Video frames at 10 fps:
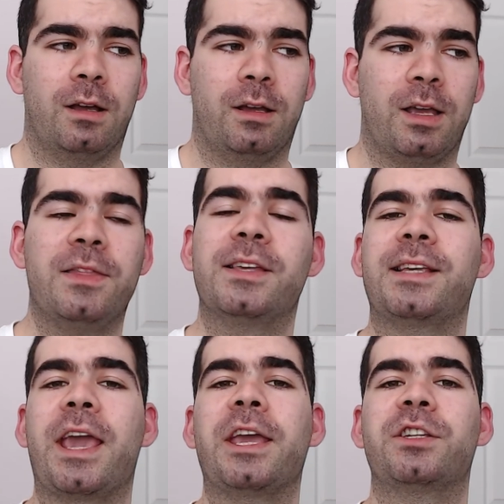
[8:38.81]
In this
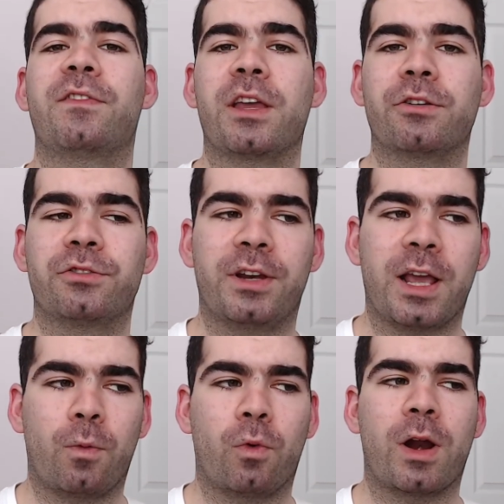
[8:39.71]
age of the
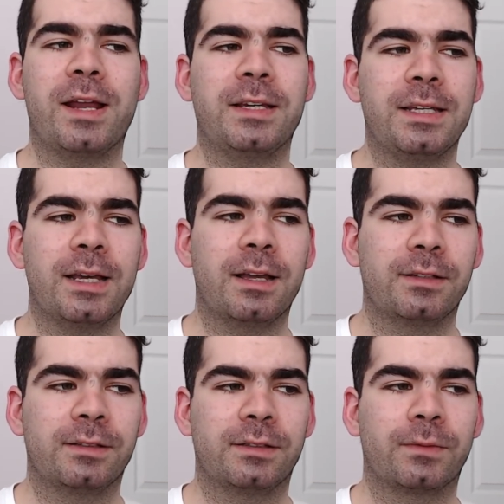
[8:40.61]
internet where
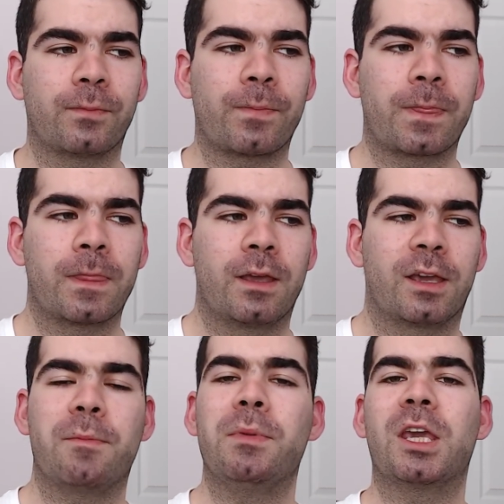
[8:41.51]
ideas
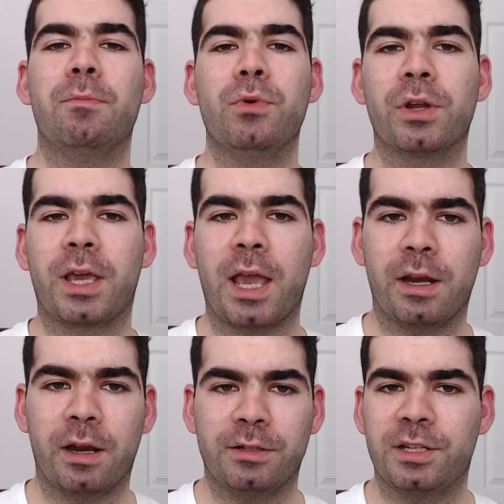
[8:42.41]
can be
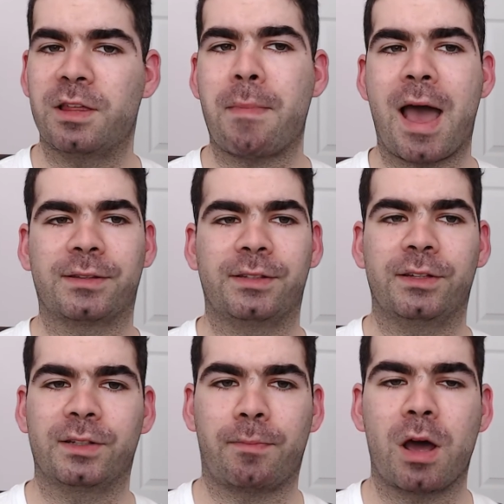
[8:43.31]
communicated to the
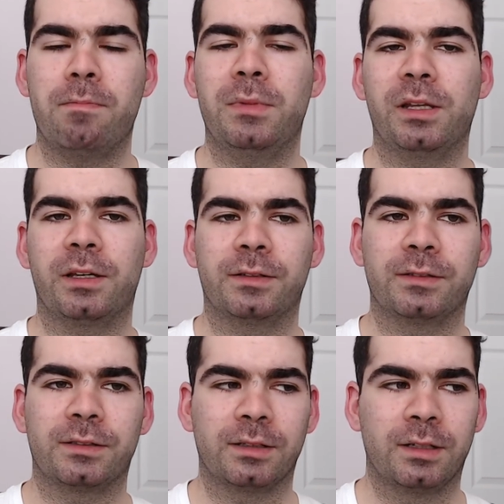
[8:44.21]
masses upon
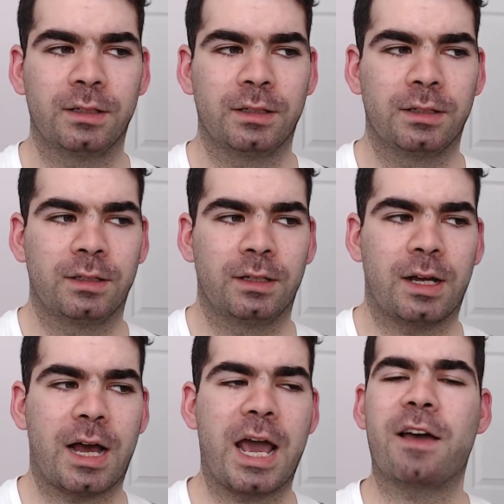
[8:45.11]
millions,
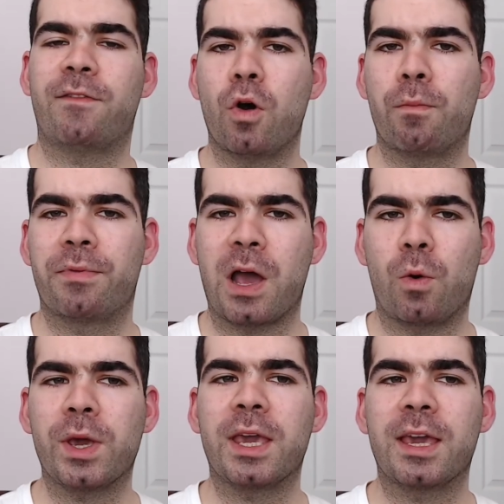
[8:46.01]
I have hope that
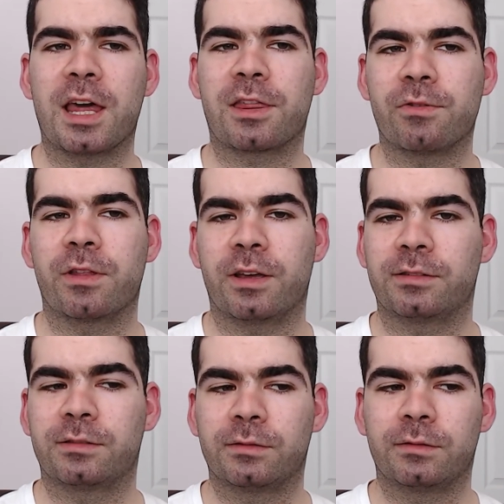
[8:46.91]
we can get through
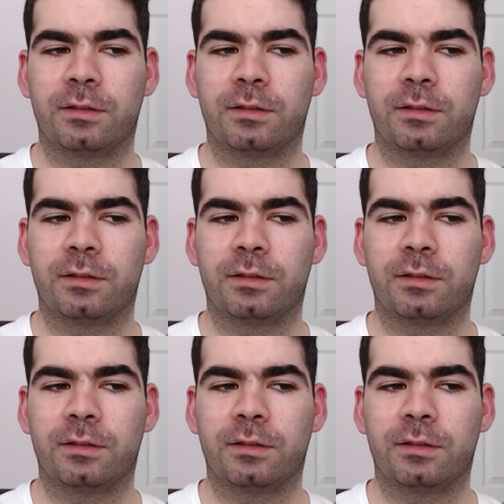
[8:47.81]
this.